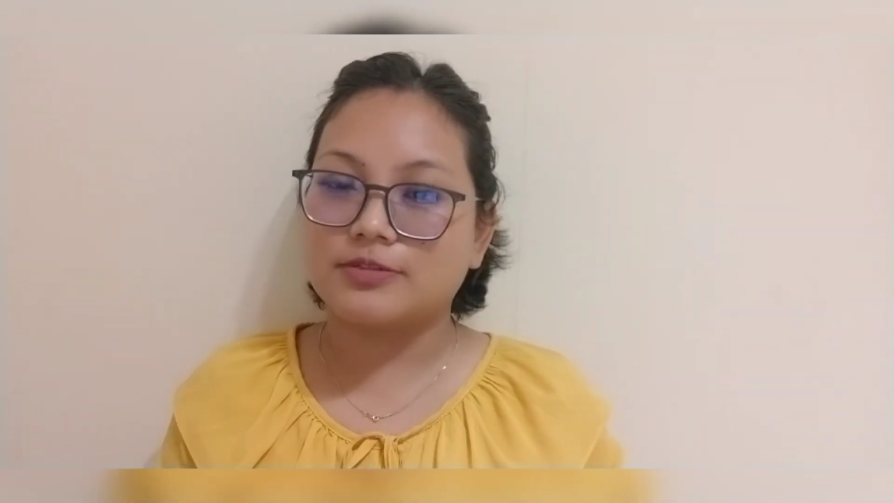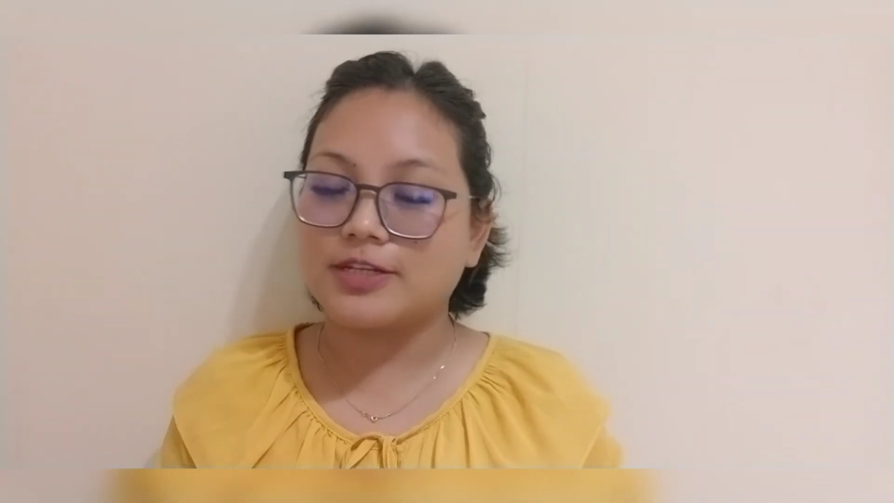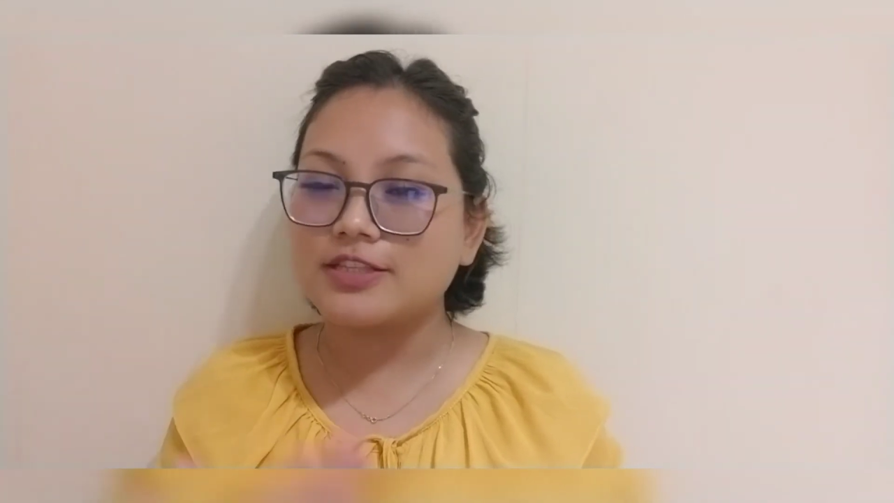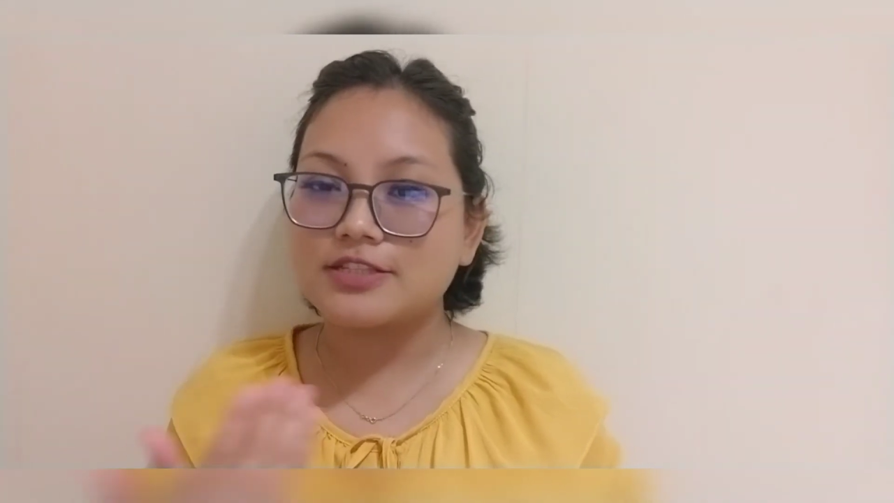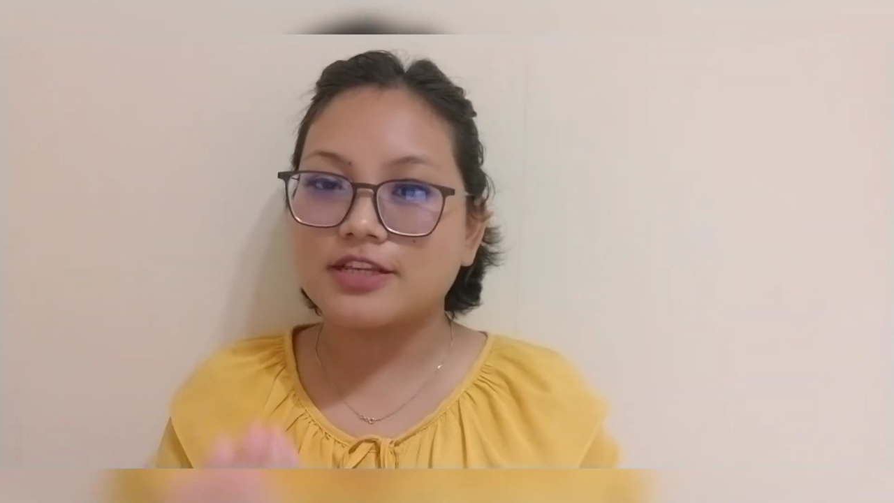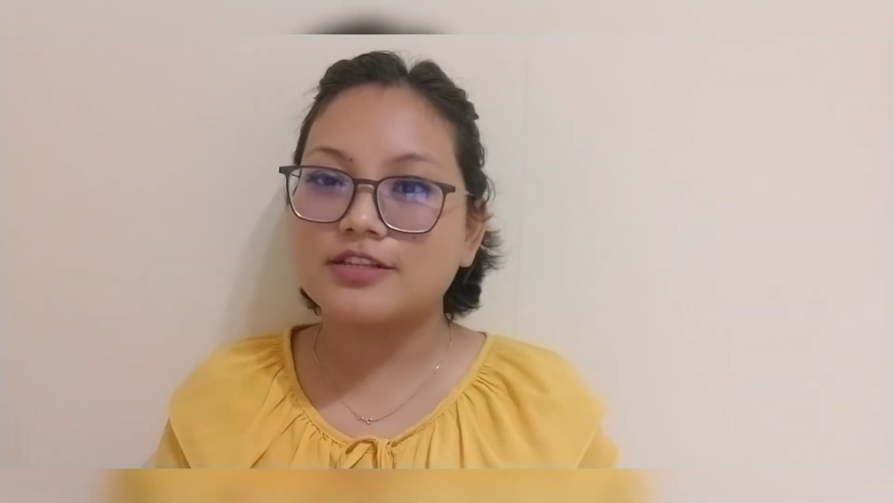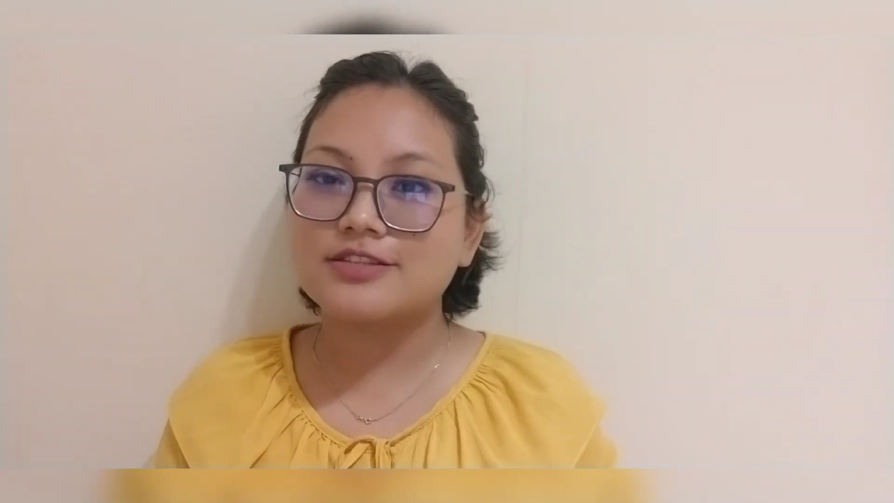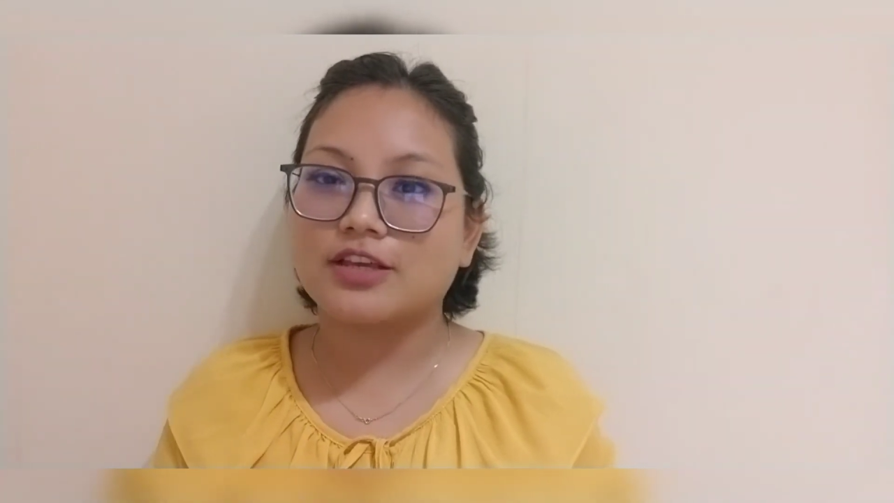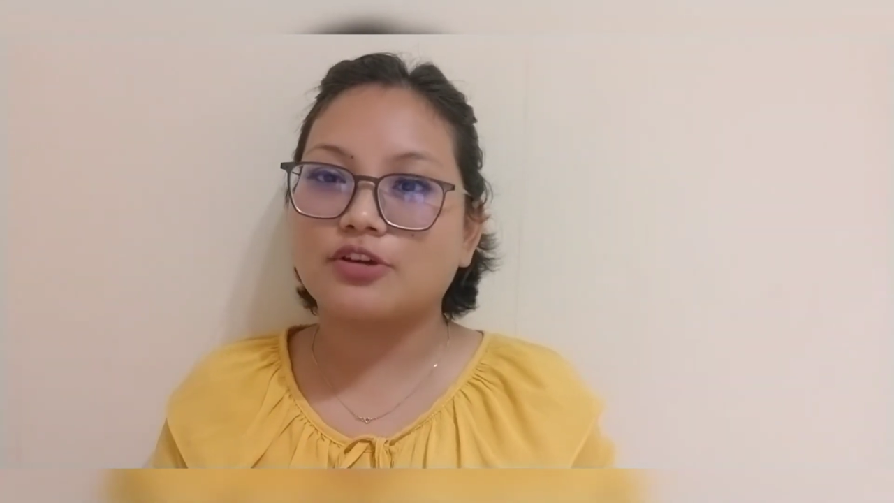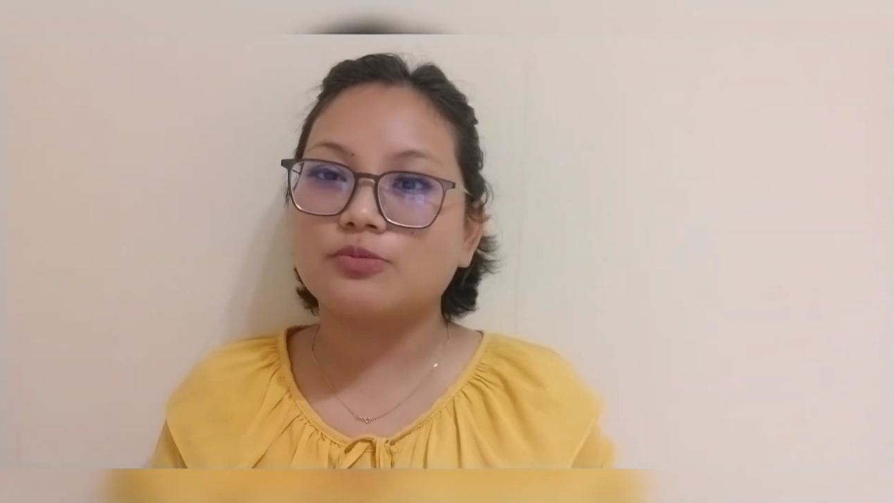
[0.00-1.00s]
dead
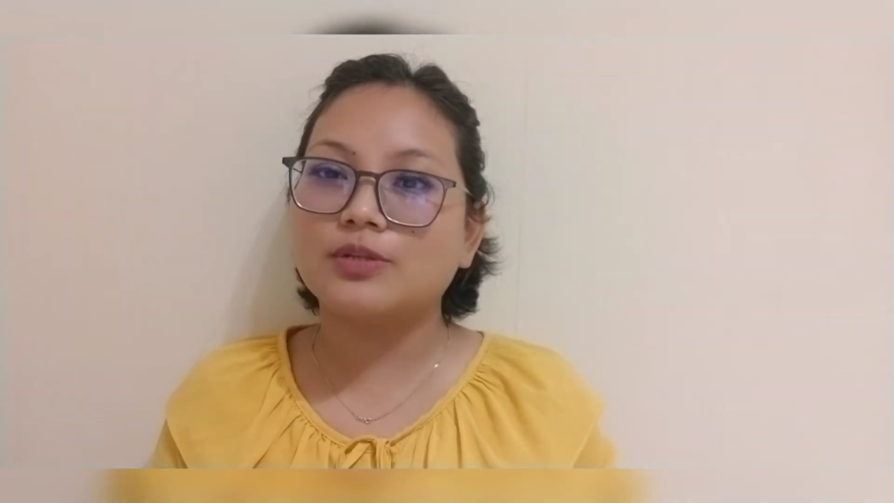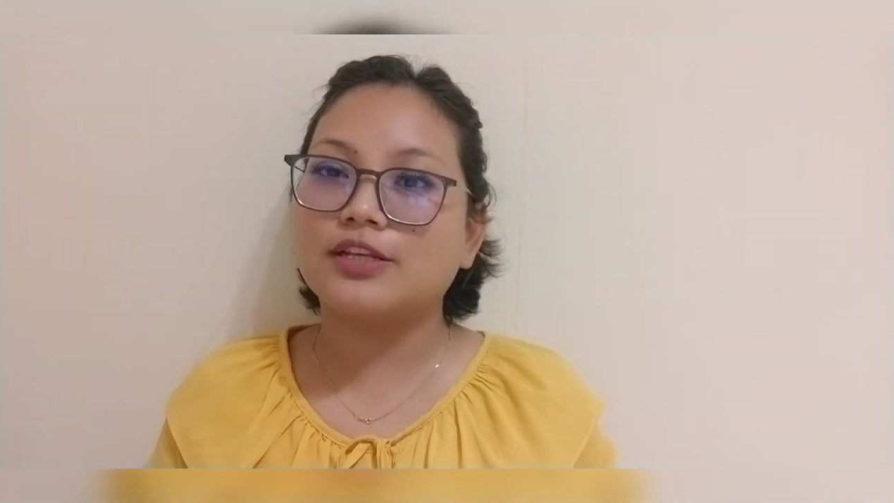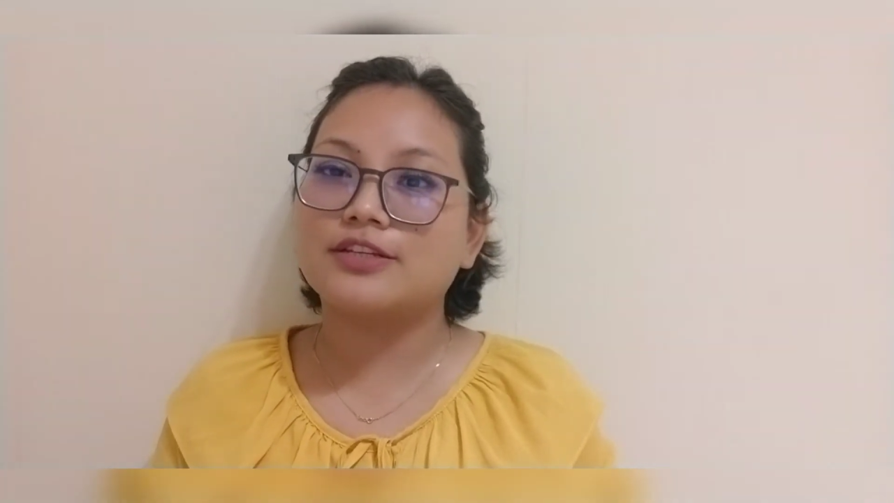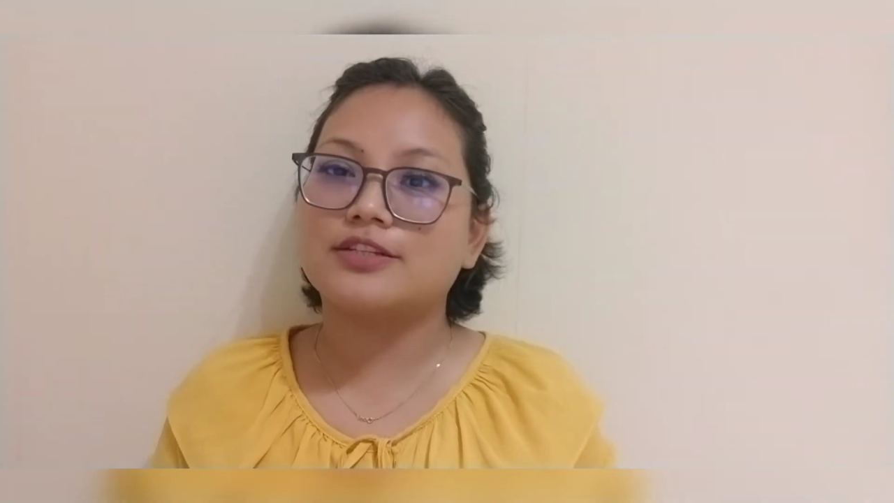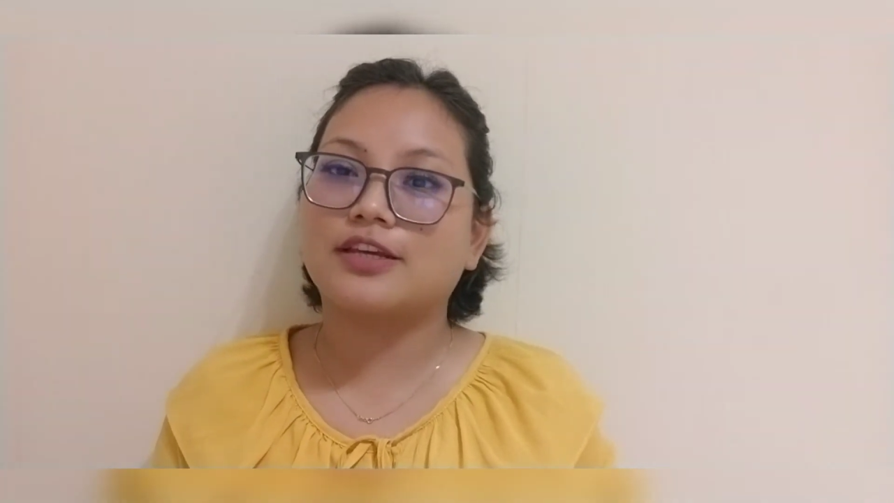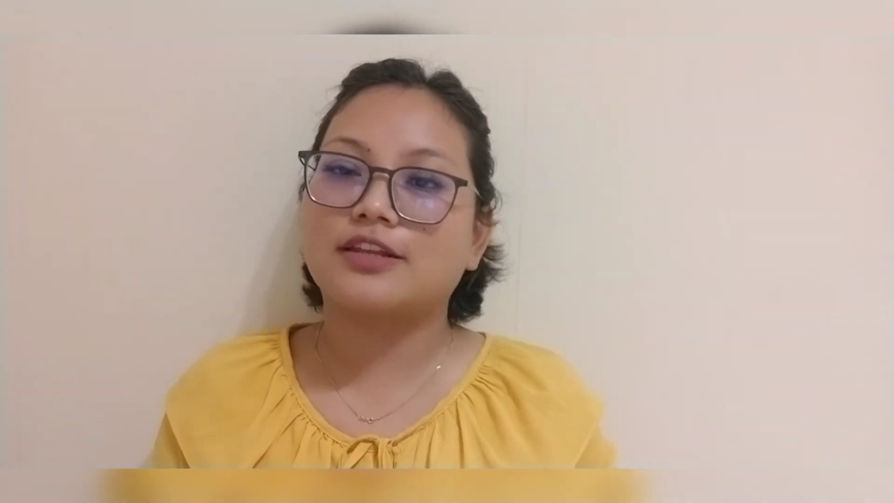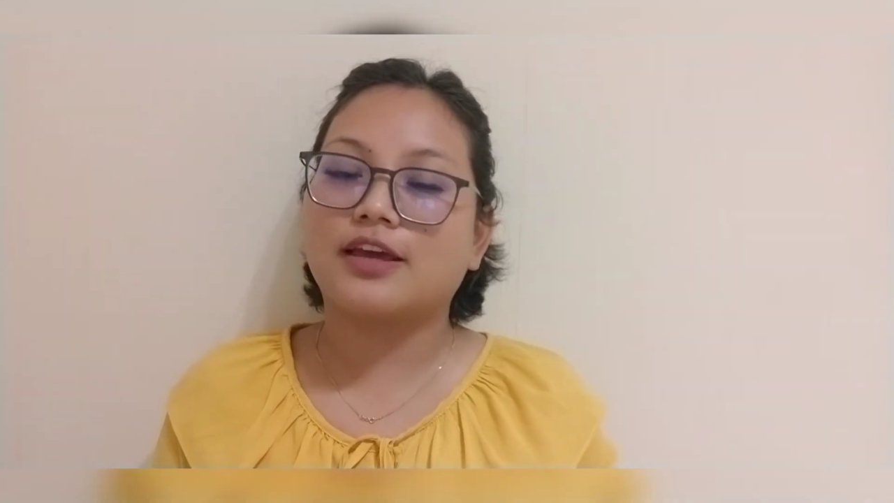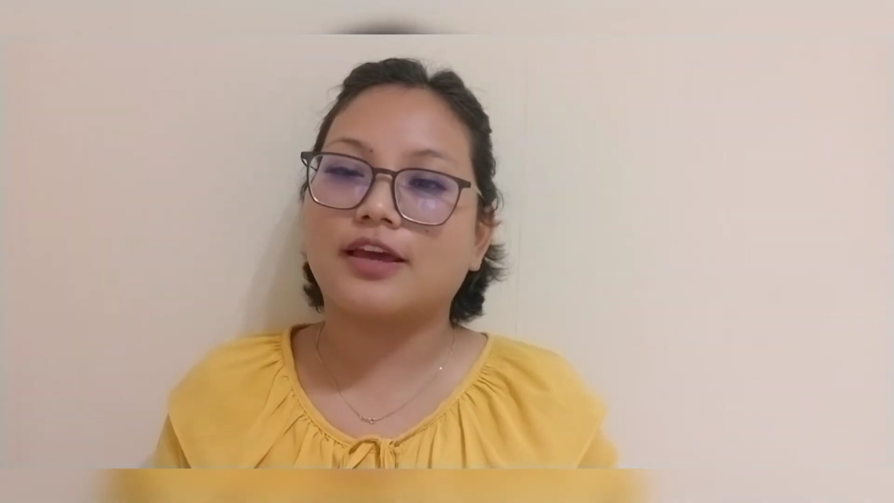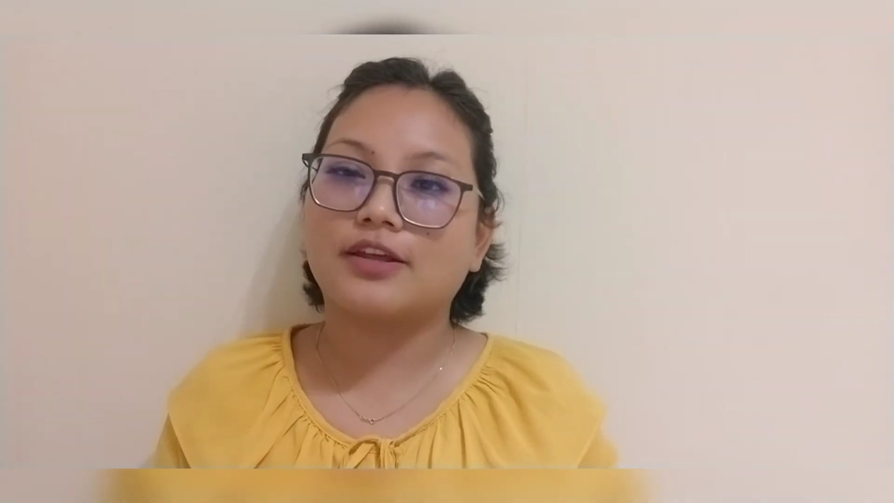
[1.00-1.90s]
cells accumulated, and